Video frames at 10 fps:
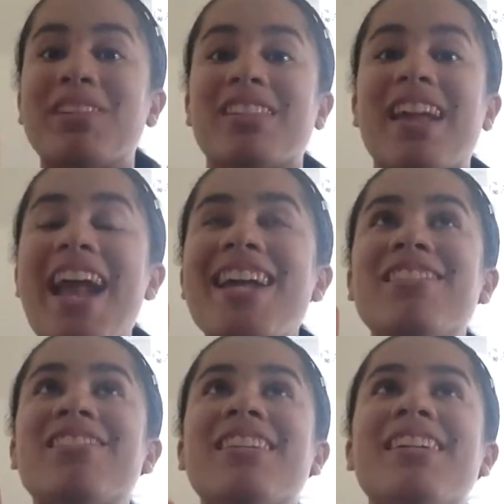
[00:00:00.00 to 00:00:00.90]
It's in
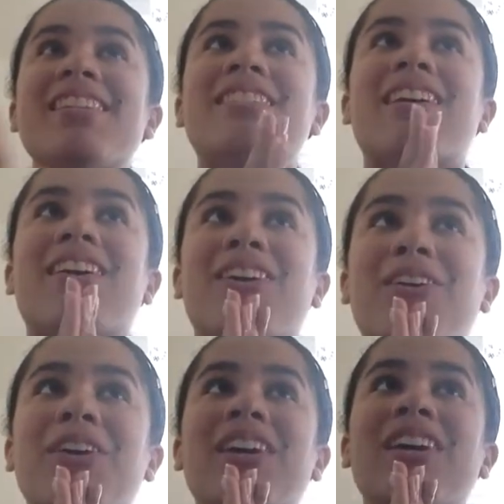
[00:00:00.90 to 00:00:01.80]
HD,
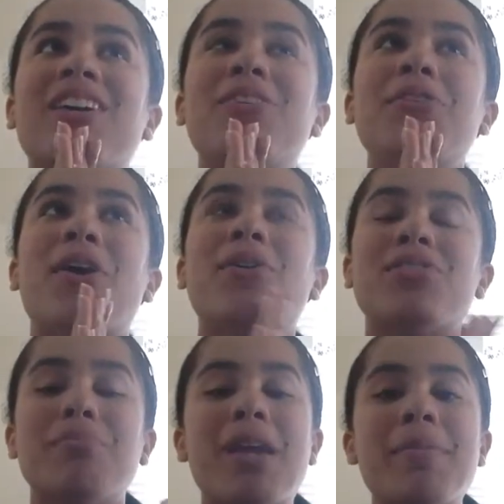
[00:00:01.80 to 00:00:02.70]
so who
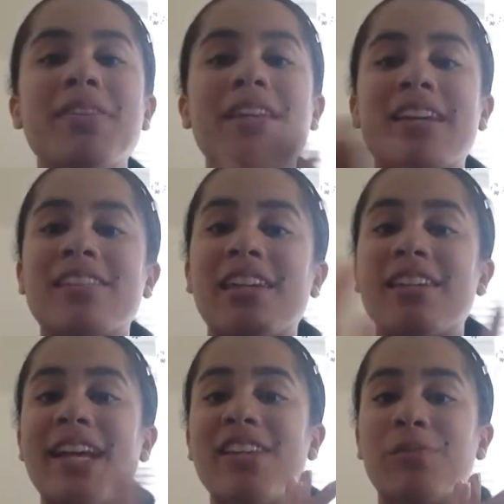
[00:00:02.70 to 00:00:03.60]
knows? Maybe the next
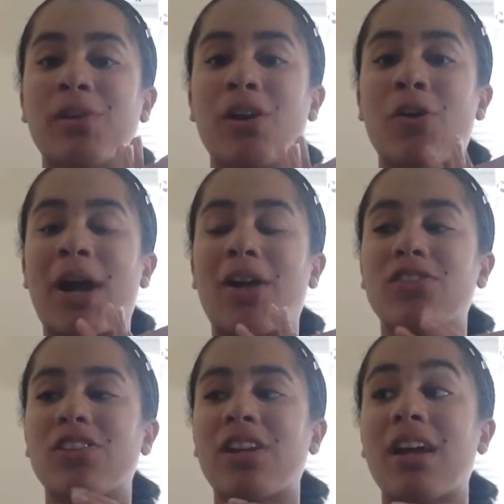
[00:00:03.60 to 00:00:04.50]
10 days will go
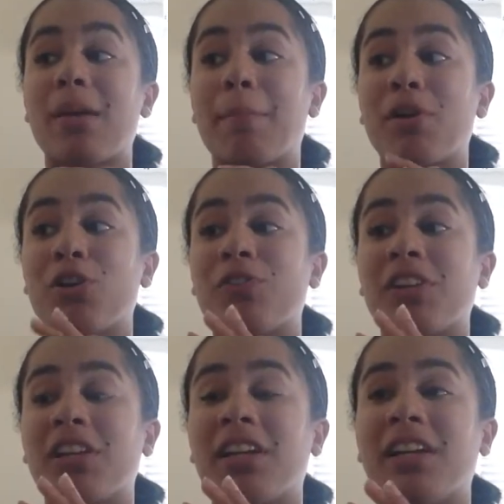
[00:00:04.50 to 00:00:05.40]
out
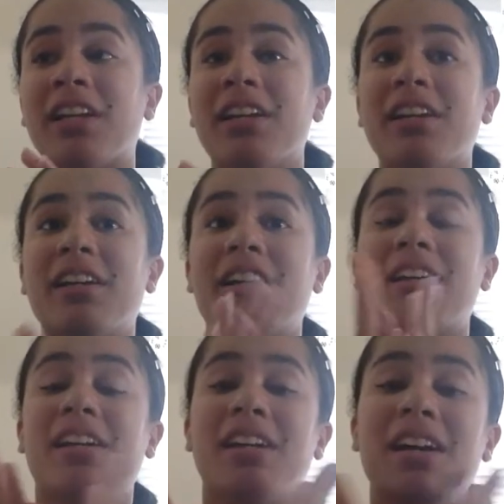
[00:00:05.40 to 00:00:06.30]
perfectly.
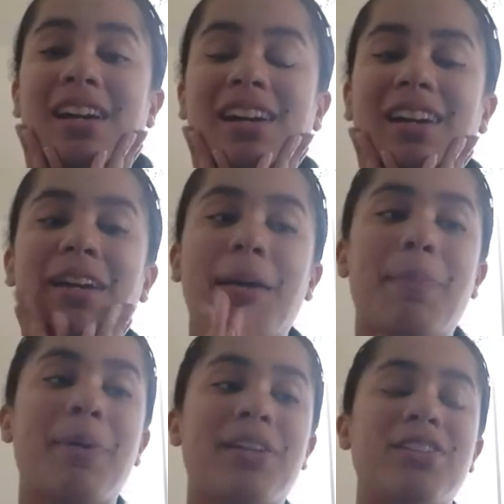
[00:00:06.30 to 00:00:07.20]

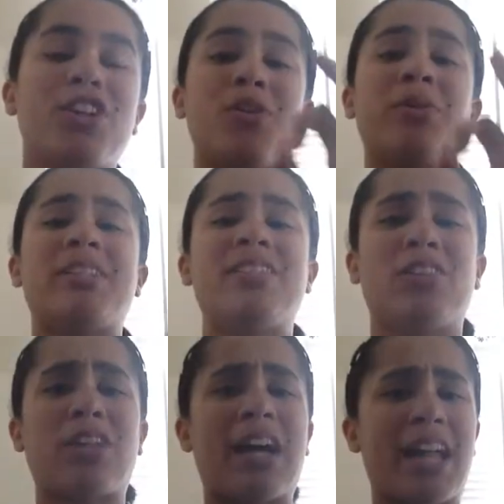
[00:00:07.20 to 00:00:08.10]
But, you know, it's
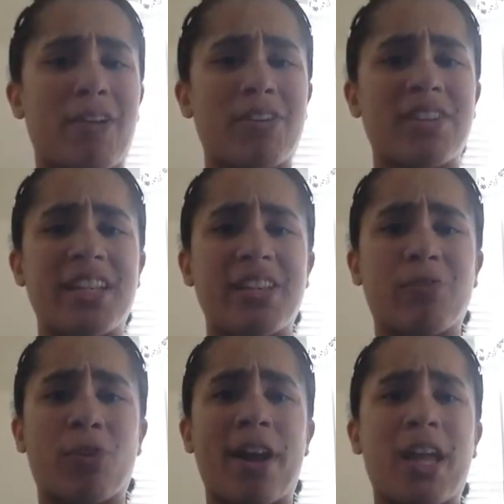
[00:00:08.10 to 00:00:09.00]
still not guaranteed,
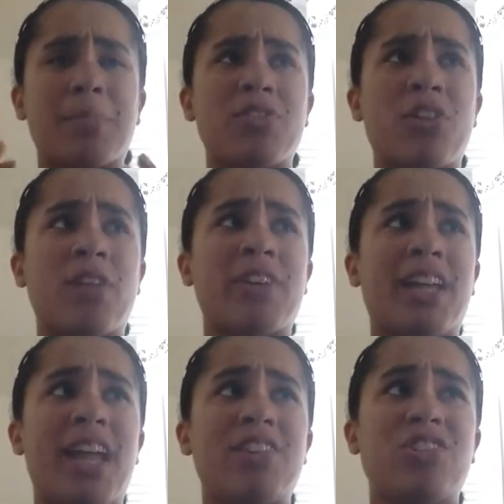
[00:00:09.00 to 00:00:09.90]
for I am still on
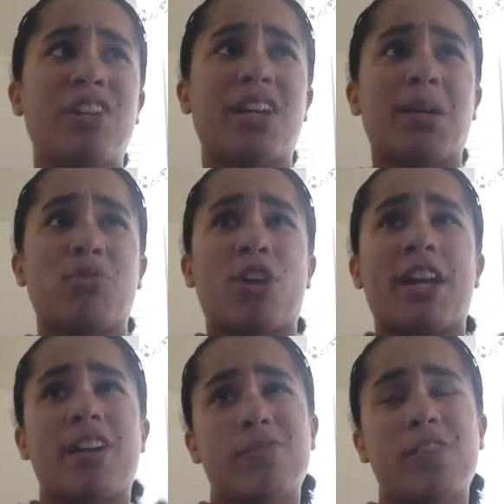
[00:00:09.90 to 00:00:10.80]
vacation, I am trying
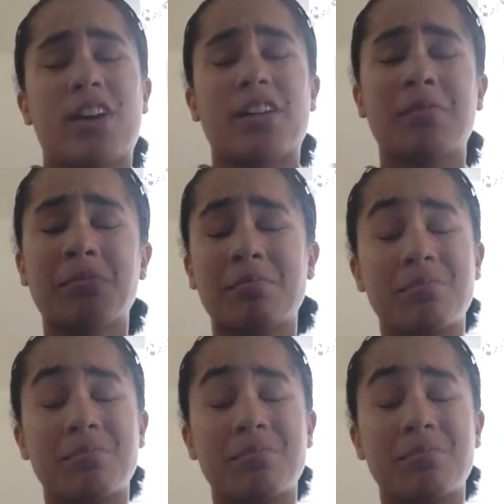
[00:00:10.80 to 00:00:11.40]
to have fun.